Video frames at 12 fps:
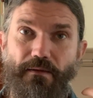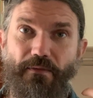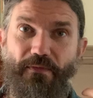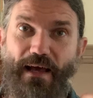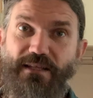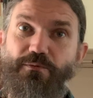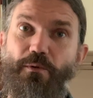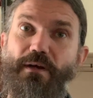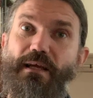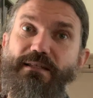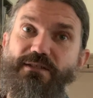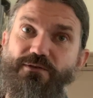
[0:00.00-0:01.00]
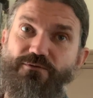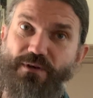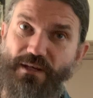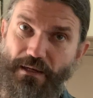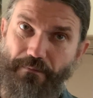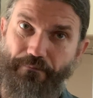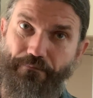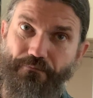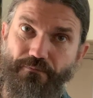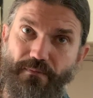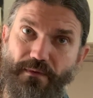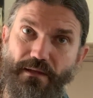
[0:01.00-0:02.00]
That's where it gets tricky.
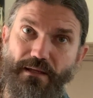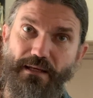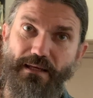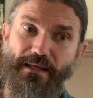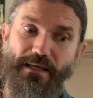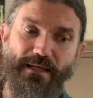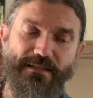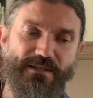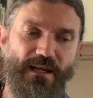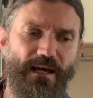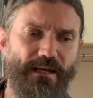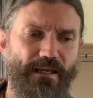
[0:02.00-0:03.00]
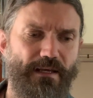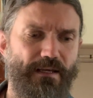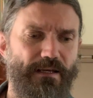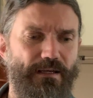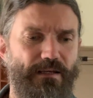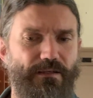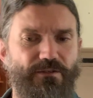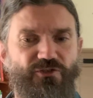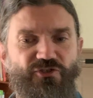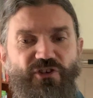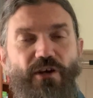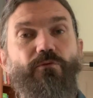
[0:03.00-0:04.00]
It's not
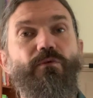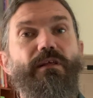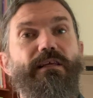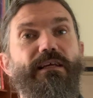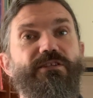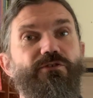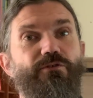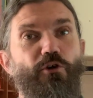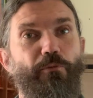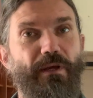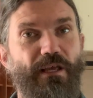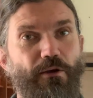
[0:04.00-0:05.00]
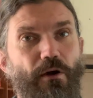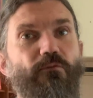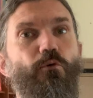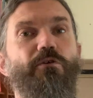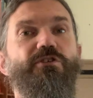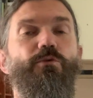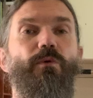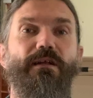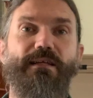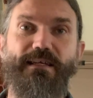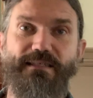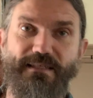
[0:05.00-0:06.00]
generally yes or no being you. Of course you
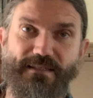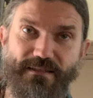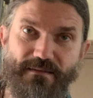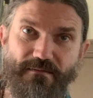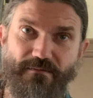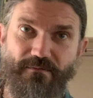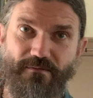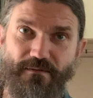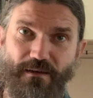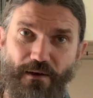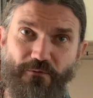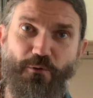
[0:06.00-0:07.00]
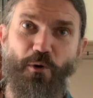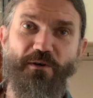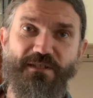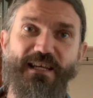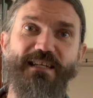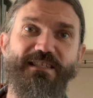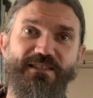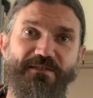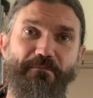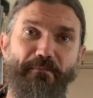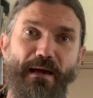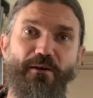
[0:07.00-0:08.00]
want yeses. Of course
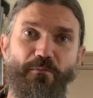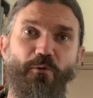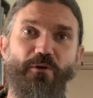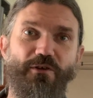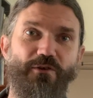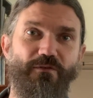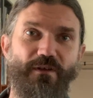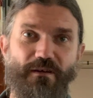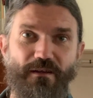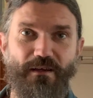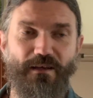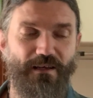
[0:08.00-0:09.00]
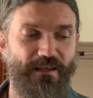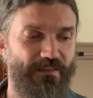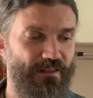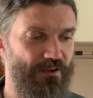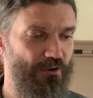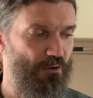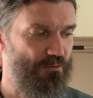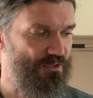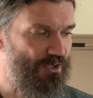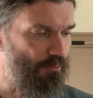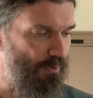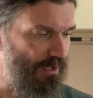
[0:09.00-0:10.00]
yeses matter more to you than no's
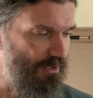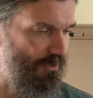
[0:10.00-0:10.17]
in a way.